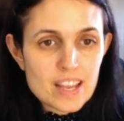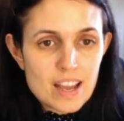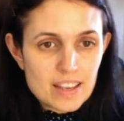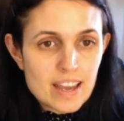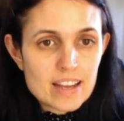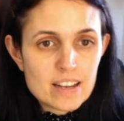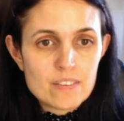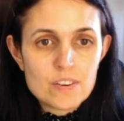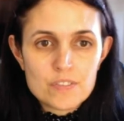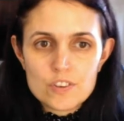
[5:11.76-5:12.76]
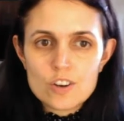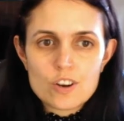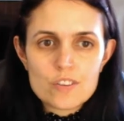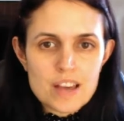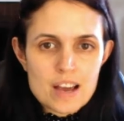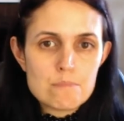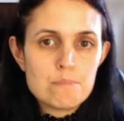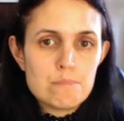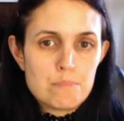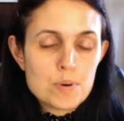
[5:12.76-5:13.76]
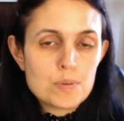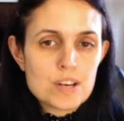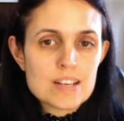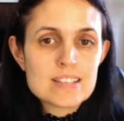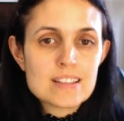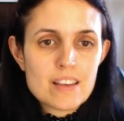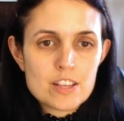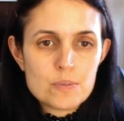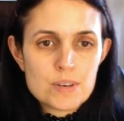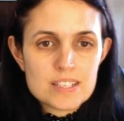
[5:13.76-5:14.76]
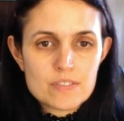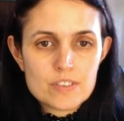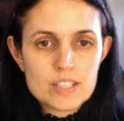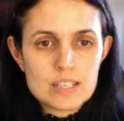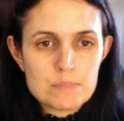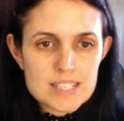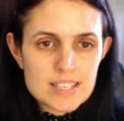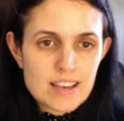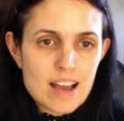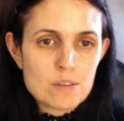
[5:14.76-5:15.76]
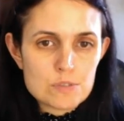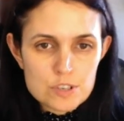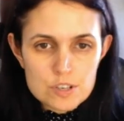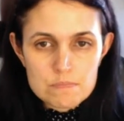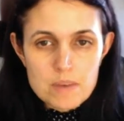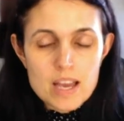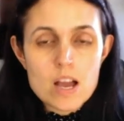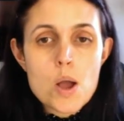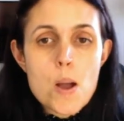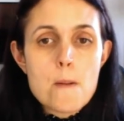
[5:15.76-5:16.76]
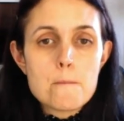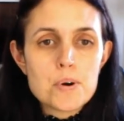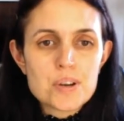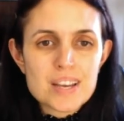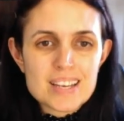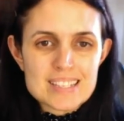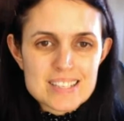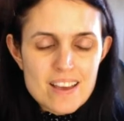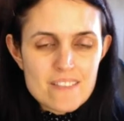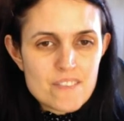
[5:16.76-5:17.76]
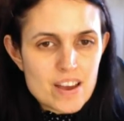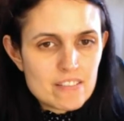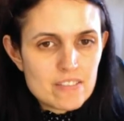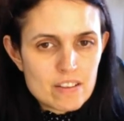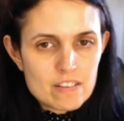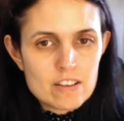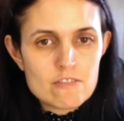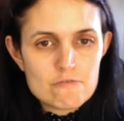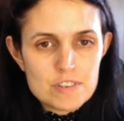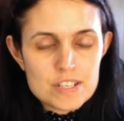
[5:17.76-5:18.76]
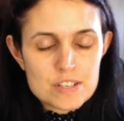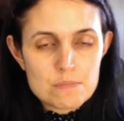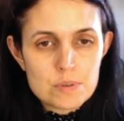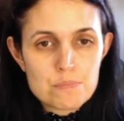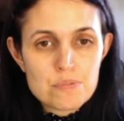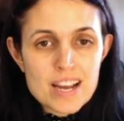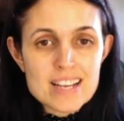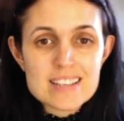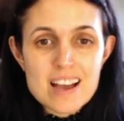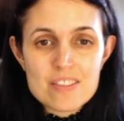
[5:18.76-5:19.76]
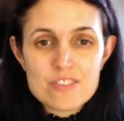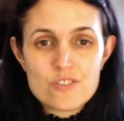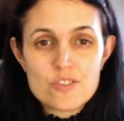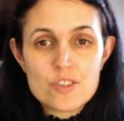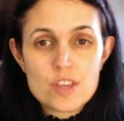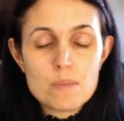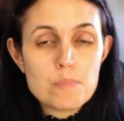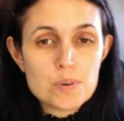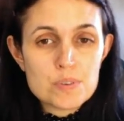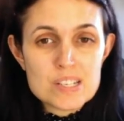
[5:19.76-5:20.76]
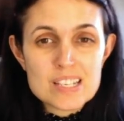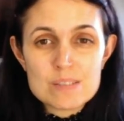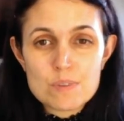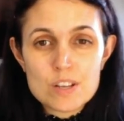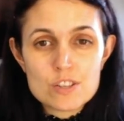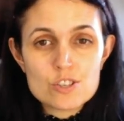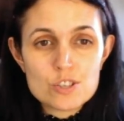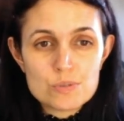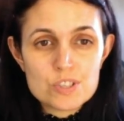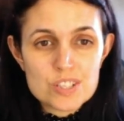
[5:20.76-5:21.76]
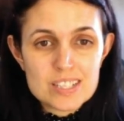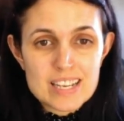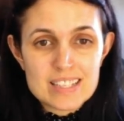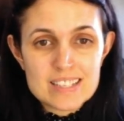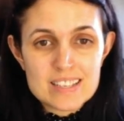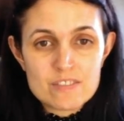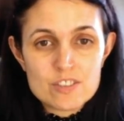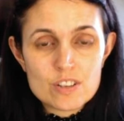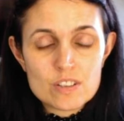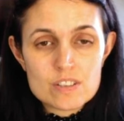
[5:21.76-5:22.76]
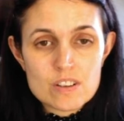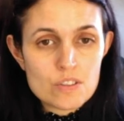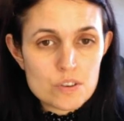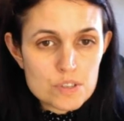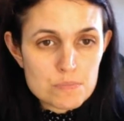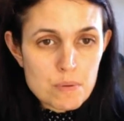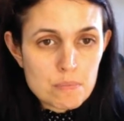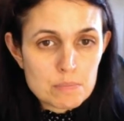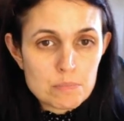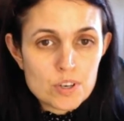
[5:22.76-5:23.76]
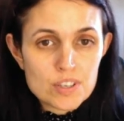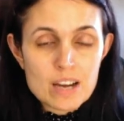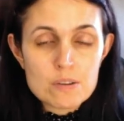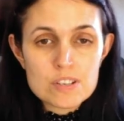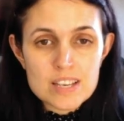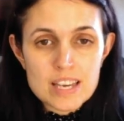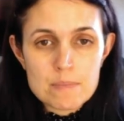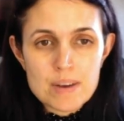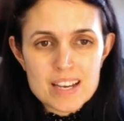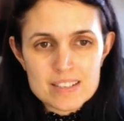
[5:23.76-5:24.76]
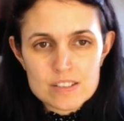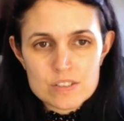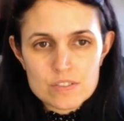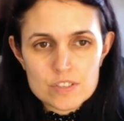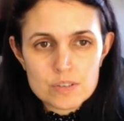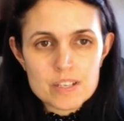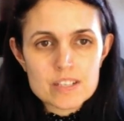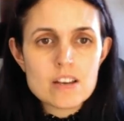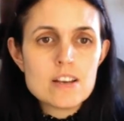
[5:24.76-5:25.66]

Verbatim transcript: again, if you've not got that bonus, then you are definitely missing out, because my book is a very, very reasonable price and the bonus is worth $297, although it's probably more now because I keep adding stuff to it.